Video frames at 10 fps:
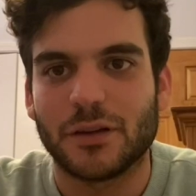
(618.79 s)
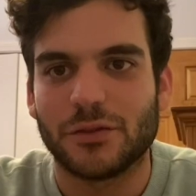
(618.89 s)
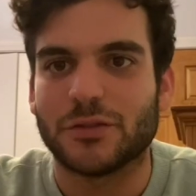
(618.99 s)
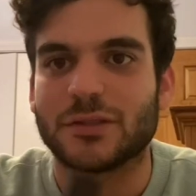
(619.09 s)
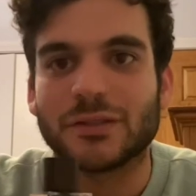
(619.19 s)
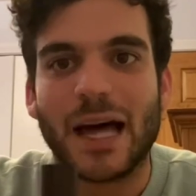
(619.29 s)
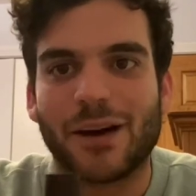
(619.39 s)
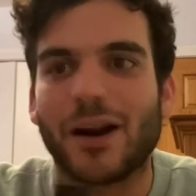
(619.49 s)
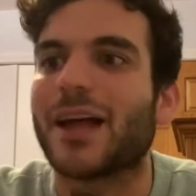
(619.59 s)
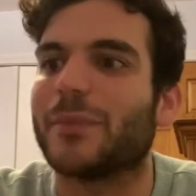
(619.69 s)
those
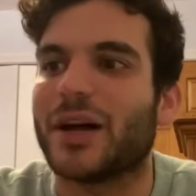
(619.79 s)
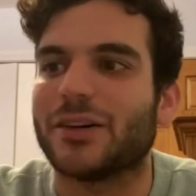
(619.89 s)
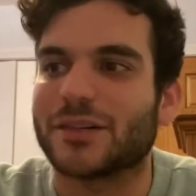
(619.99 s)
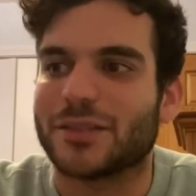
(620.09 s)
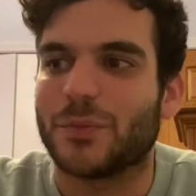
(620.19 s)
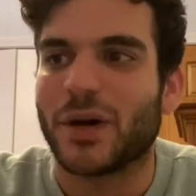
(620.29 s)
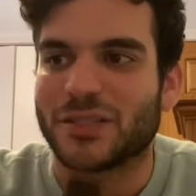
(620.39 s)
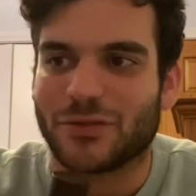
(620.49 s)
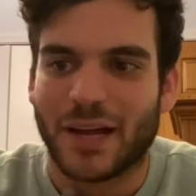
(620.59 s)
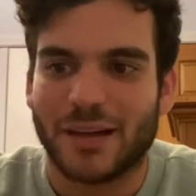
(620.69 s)
latter animalics, the
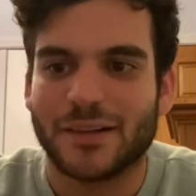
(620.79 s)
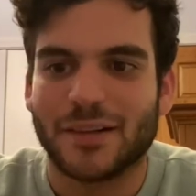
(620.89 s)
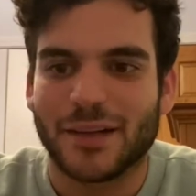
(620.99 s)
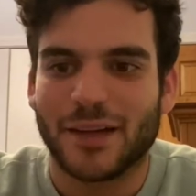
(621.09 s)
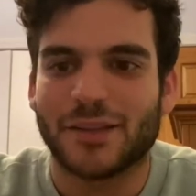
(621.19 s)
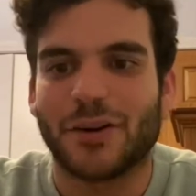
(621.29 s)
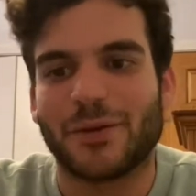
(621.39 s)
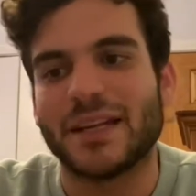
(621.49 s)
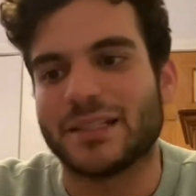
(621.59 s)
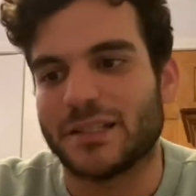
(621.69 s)
muskrat and the
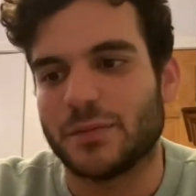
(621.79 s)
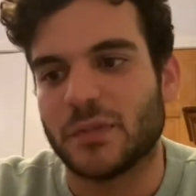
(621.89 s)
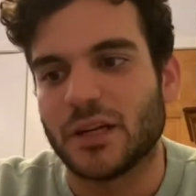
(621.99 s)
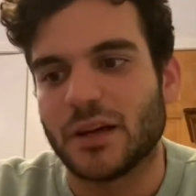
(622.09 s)
Hyracium,